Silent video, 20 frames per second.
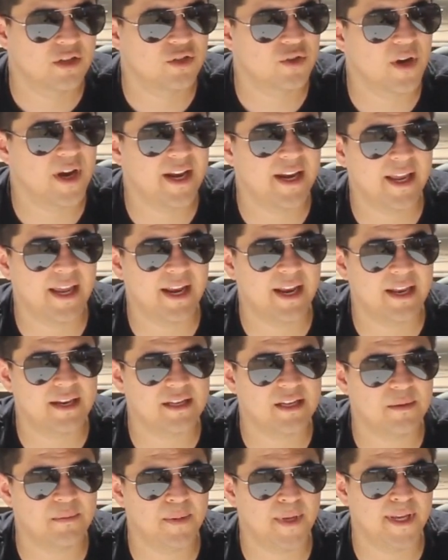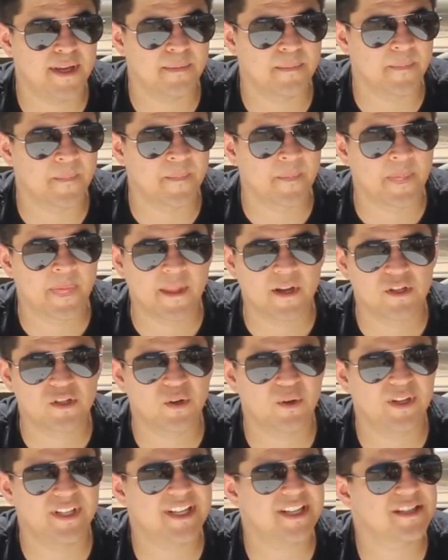training at ATP.
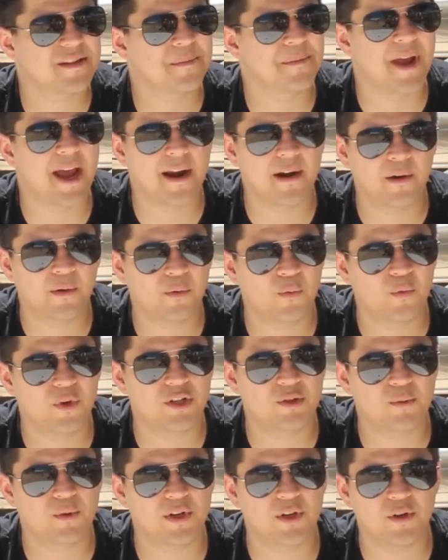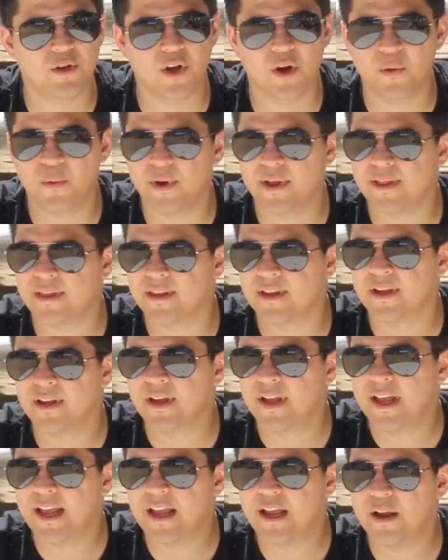So it doesn't matter which one you go with.
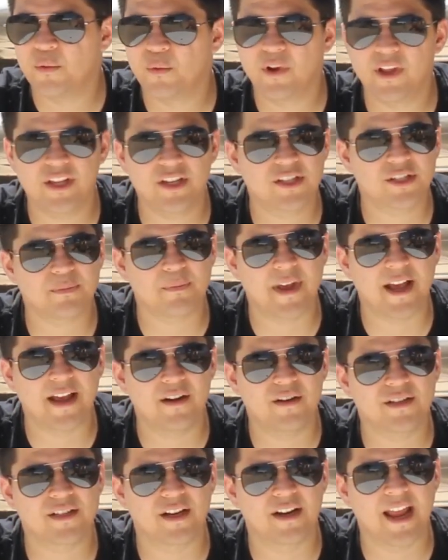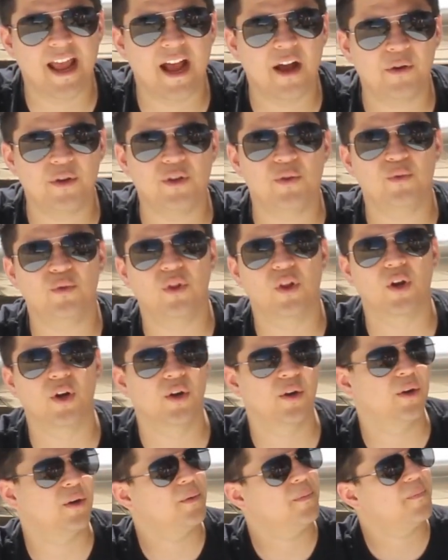It really just matters on how you
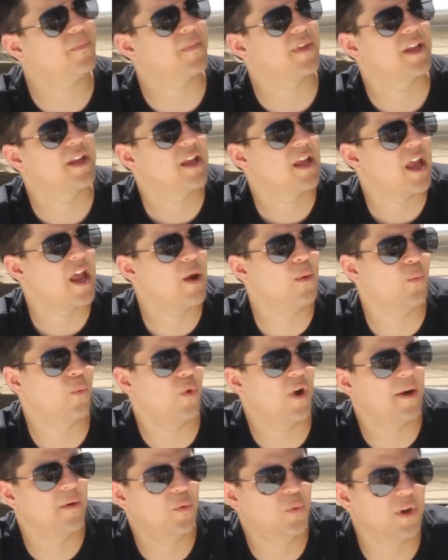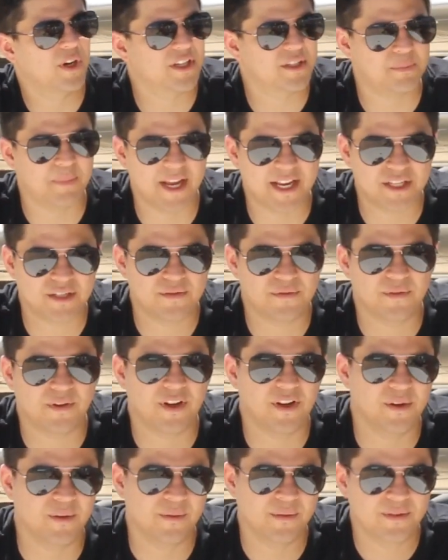learn and what works best for
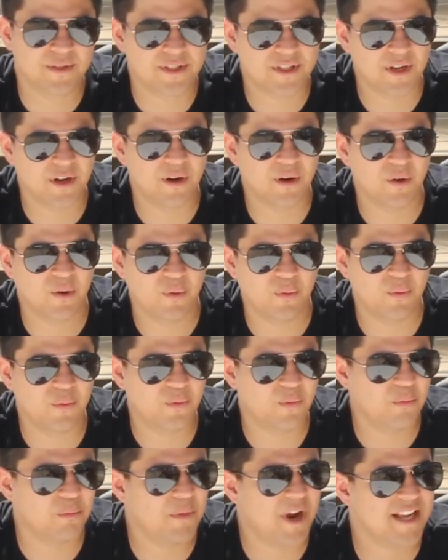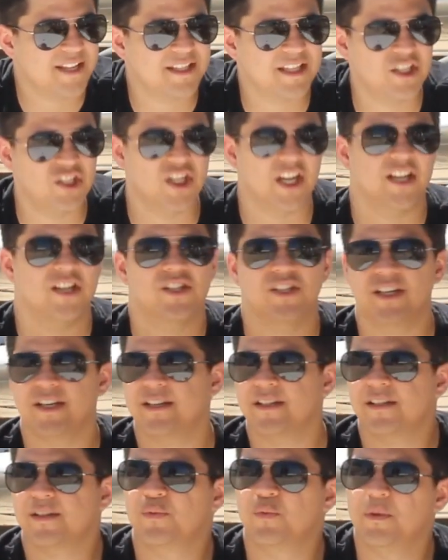you. So my
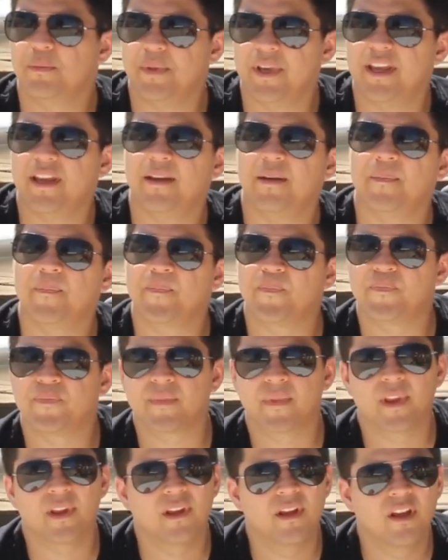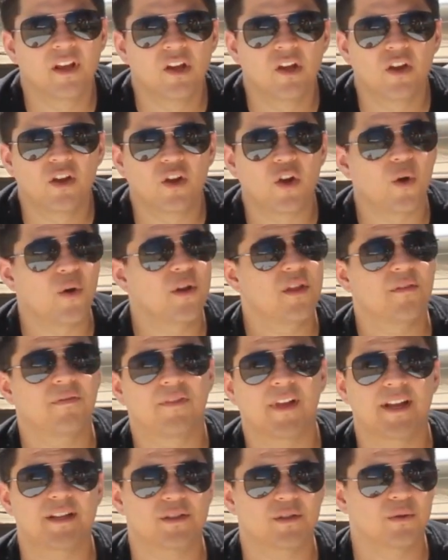suggestions would be, go to the
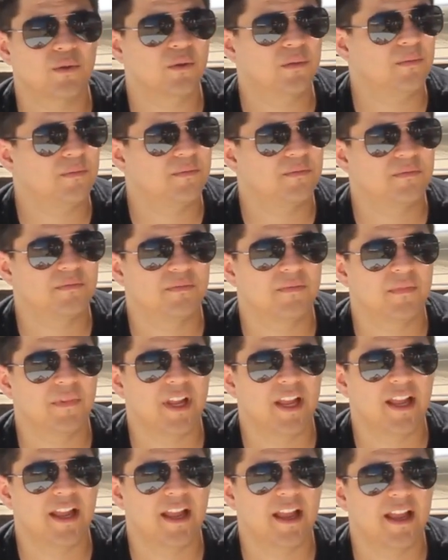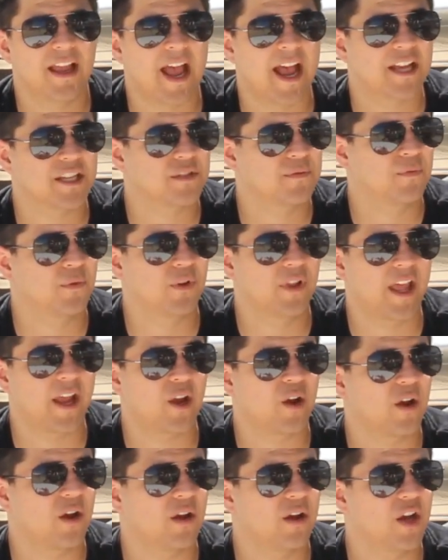flight school, ask for
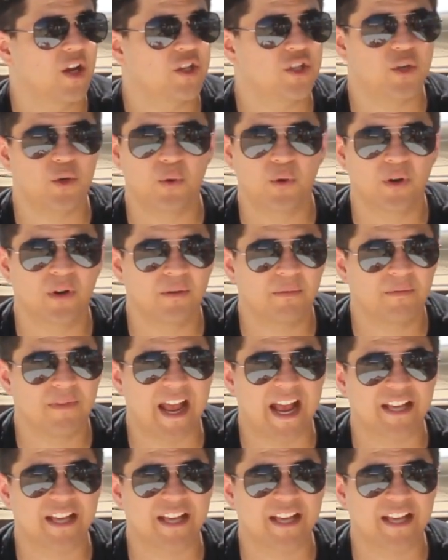a tour,